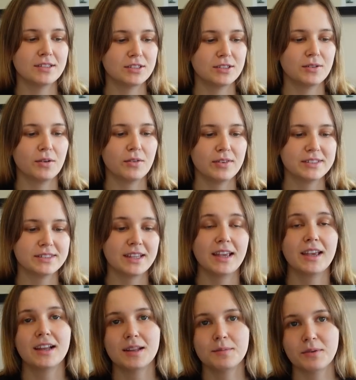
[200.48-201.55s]
do
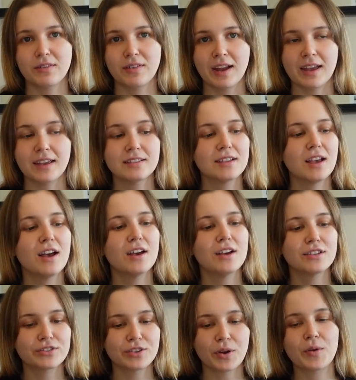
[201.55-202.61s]
obviously clean my face.
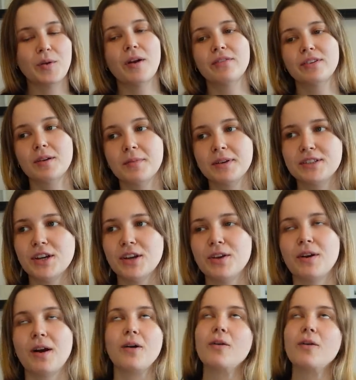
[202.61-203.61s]
So every time I do, I